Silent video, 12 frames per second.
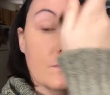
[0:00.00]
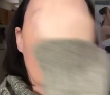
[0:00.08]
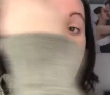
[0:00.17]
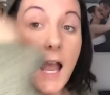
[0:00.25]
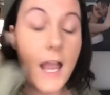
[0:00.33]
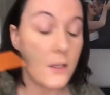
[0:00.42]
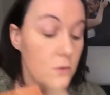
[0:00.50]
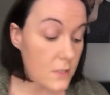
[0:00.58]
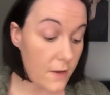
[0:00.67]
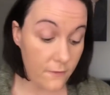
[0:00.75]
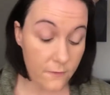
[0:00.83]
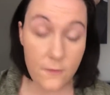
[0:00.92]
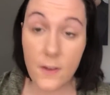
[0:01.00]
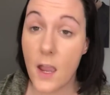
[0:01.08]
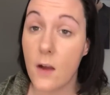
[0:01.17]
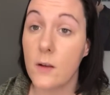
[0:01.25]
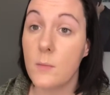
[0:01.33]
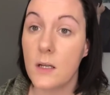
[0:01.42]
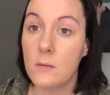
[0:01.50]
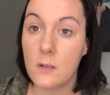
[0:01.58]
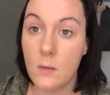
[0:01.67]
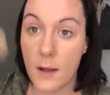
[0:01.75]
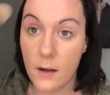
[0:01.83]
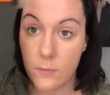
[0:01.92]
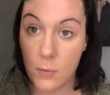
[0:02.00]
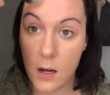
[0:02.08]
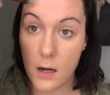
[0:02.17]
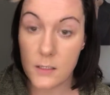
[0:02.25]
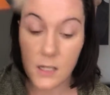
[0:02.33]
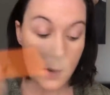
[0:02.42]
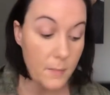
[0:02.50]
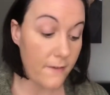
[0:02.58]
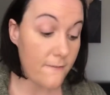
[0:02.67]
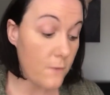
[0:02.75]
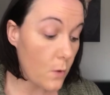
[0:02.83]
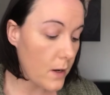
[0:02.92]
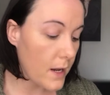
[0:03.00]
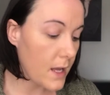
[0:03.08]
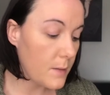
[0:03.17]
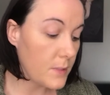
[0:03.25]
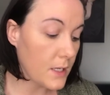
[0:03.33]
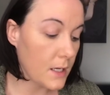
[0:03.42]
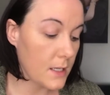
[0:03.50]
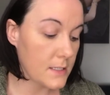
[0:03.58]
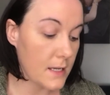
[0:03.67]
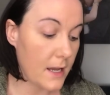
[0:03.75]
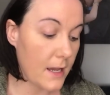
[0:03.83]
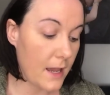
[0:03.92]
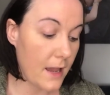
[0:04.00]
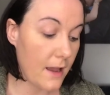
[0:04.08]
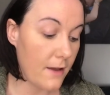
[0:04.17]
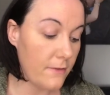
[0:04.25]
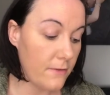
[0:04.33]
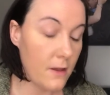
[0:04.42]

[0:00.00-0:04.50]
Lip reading: I use a very minimal amount of product on my forehead because I have